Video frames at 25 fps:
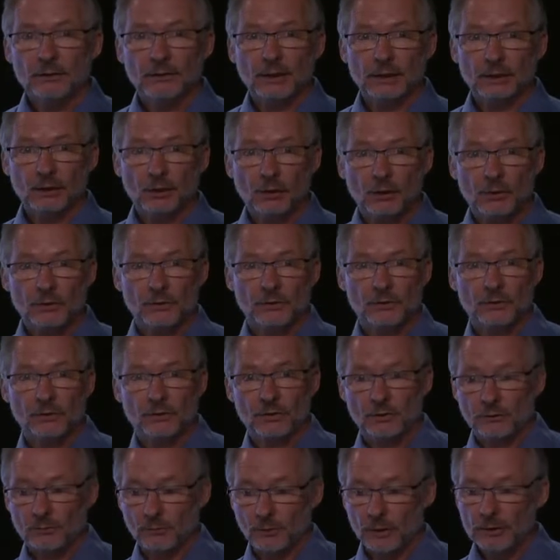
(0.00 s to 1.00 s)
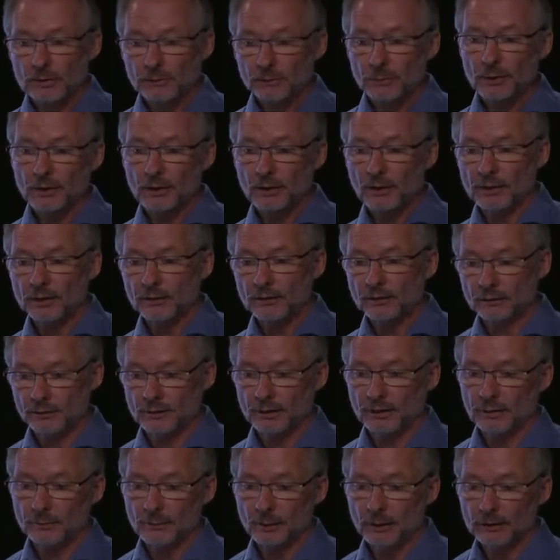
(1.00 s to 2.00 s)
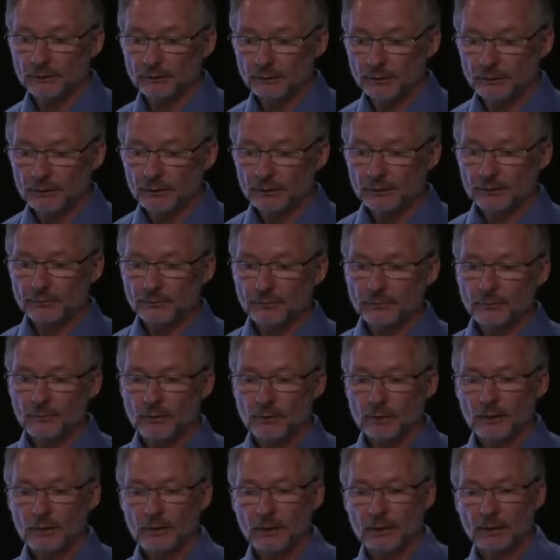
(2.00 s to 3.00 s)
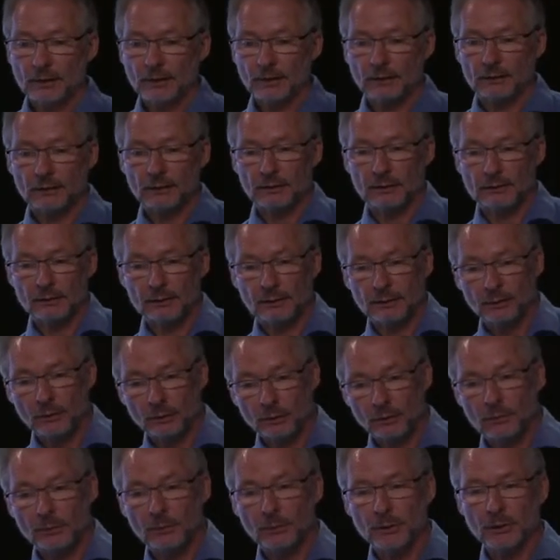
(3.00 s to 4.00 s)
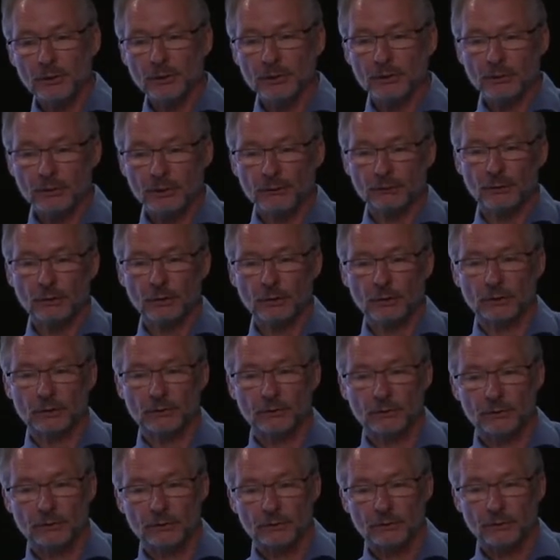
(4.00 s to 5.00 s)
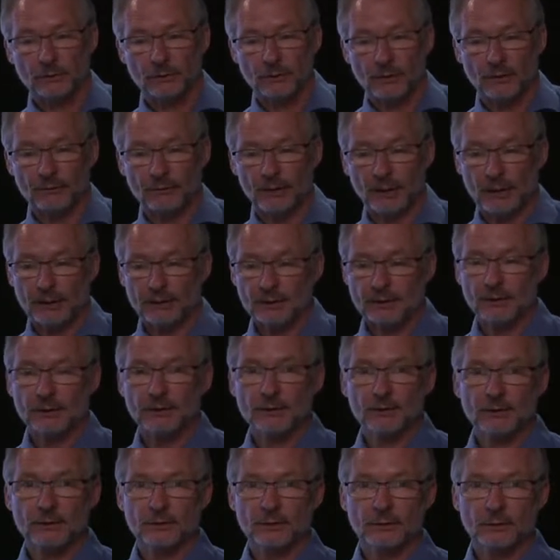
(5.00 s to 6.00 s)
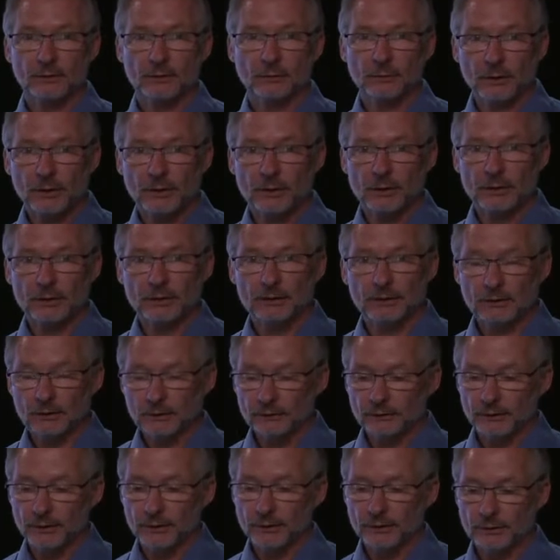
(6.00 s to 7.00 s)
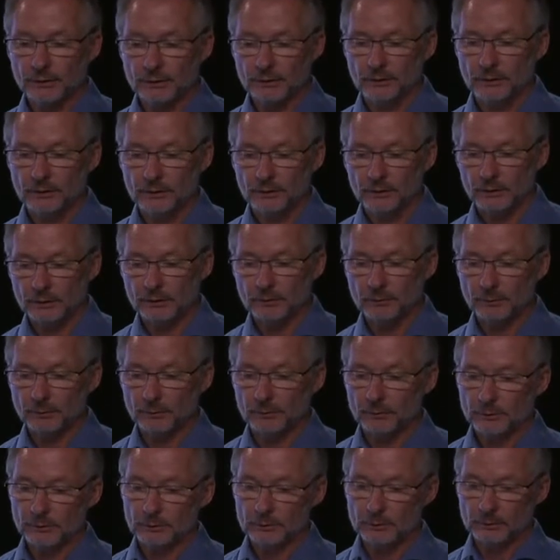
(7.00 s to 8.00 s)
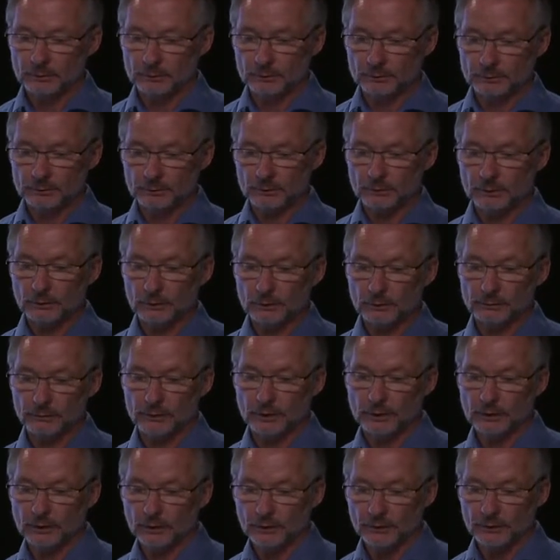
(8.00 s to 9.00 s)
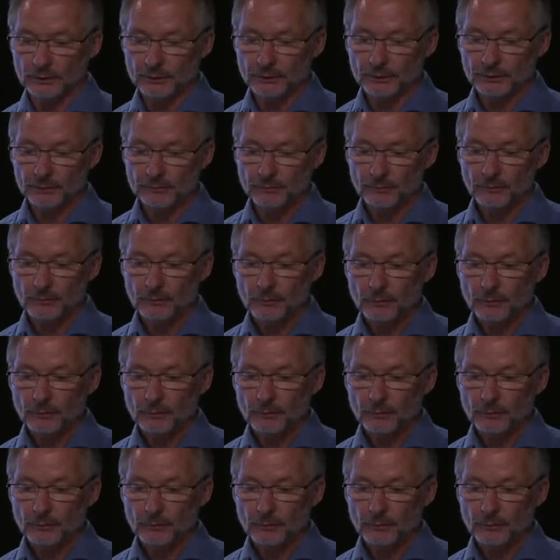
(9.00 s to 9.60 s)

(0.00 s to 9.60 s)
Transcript: that costs might be higher than the benefits, and it could be difficult to have access to funding of this type of technologies.